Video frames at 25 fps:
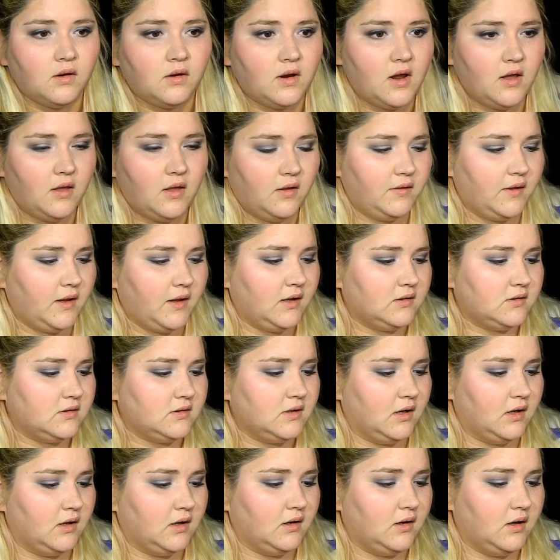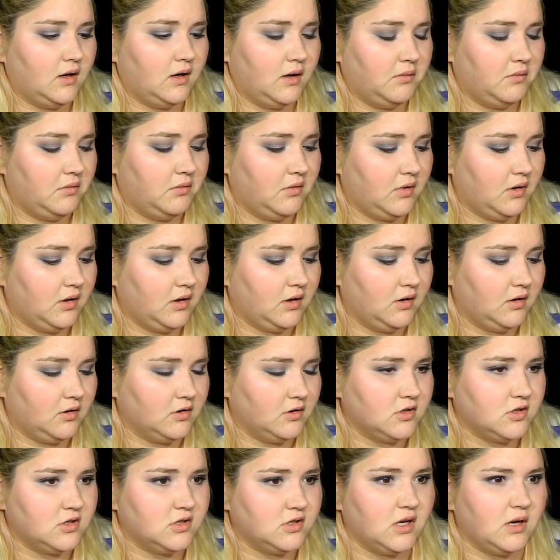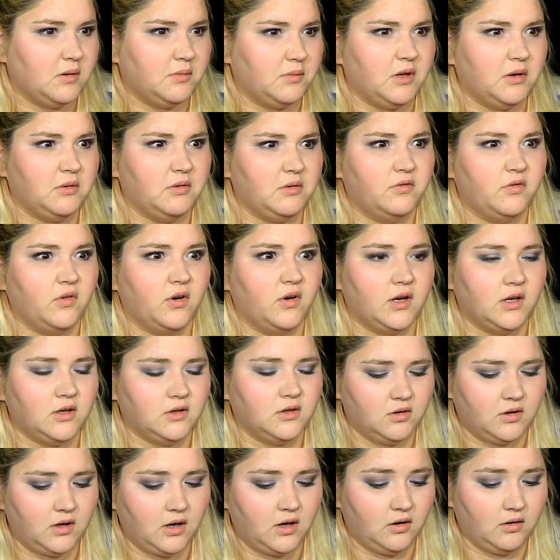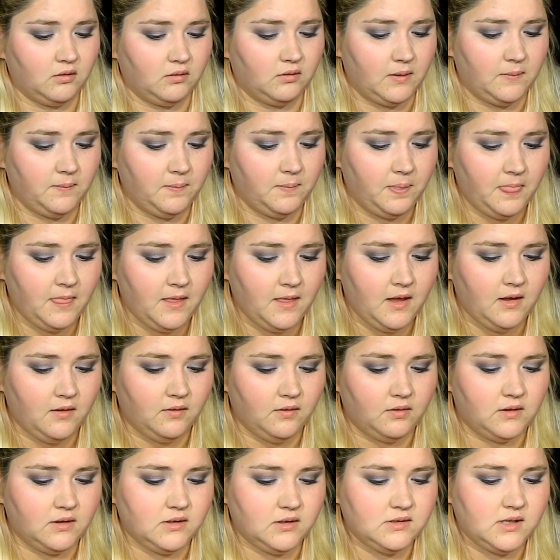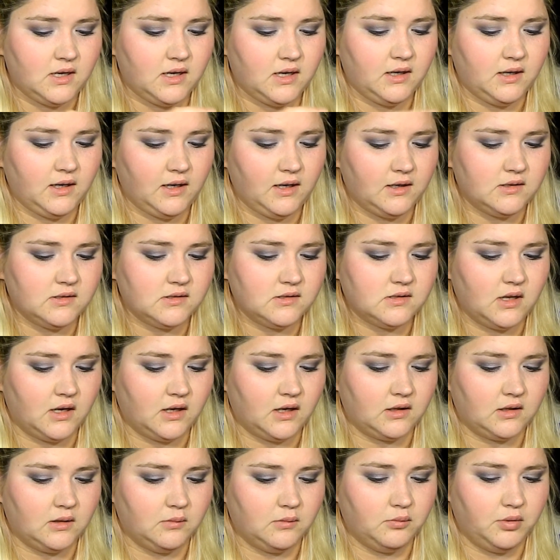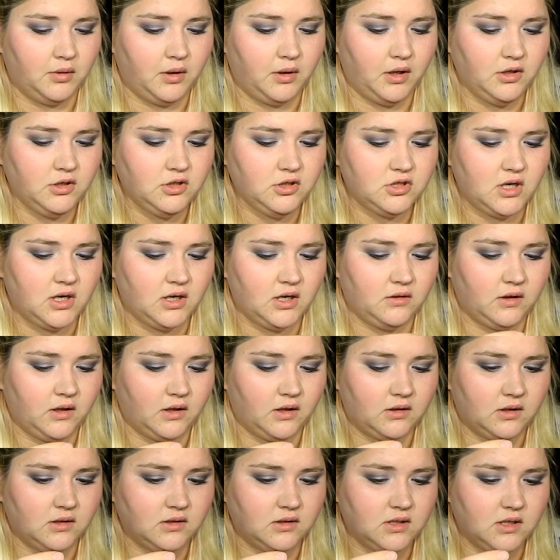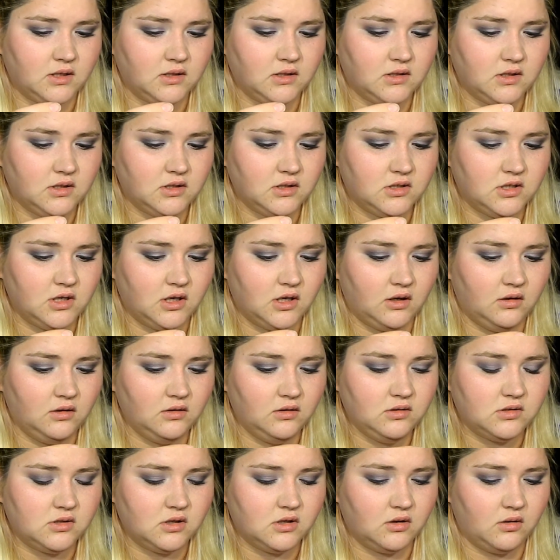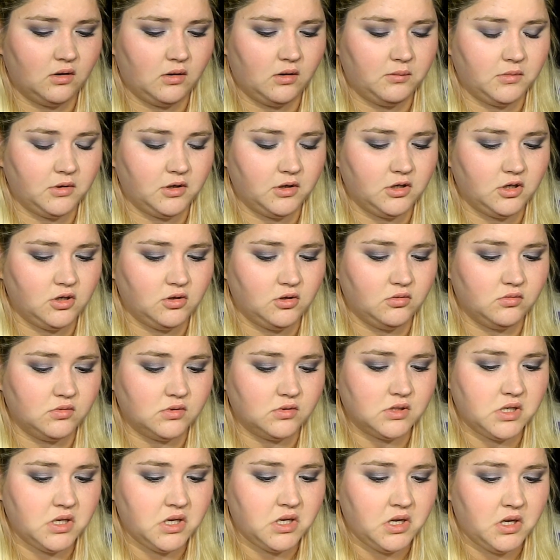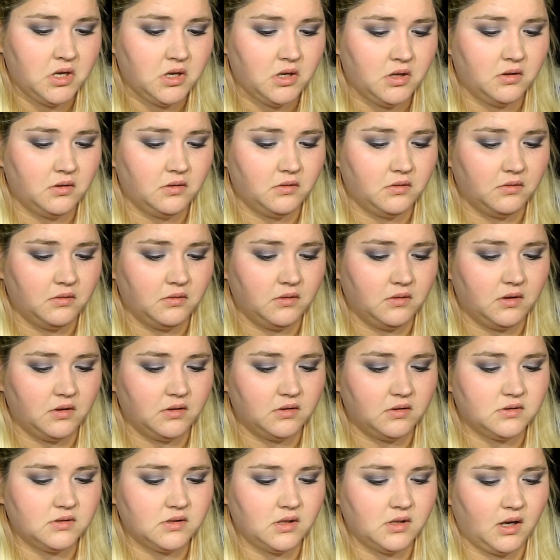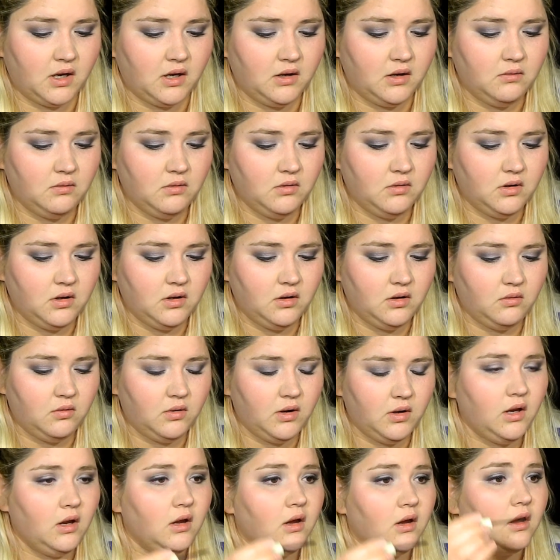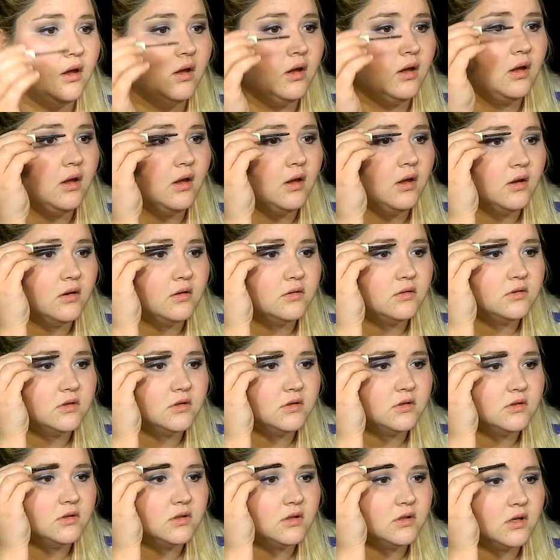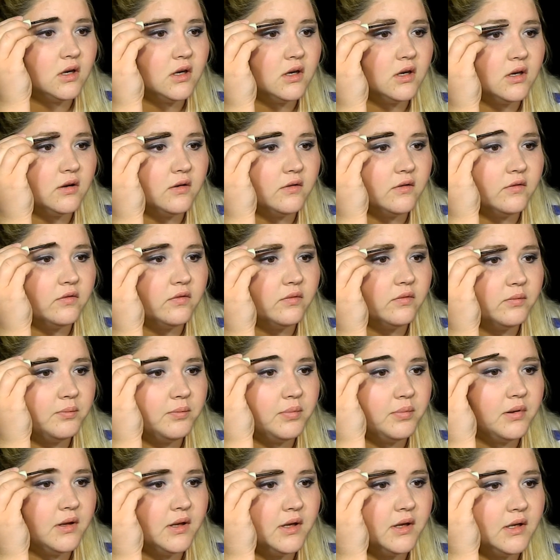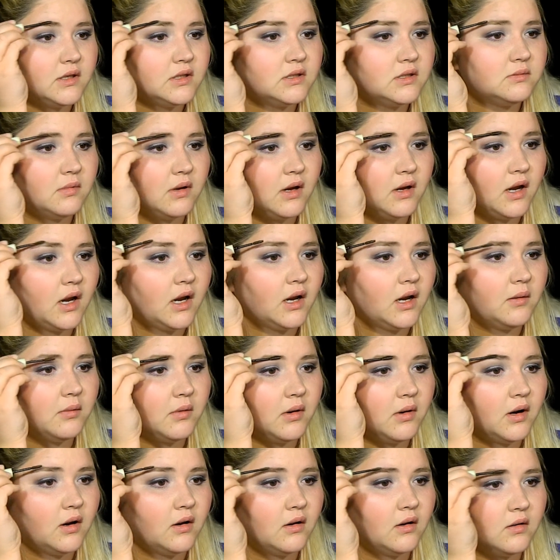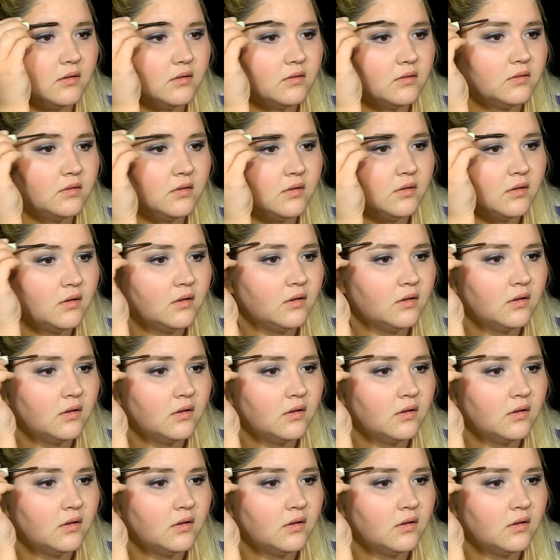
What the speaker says: Now that that's done, I'm gonna just stop there before I get too carried away. This side has like the brush and like the tinted gel, so I'm gonna use this side really quick just to kind of place my eyebrows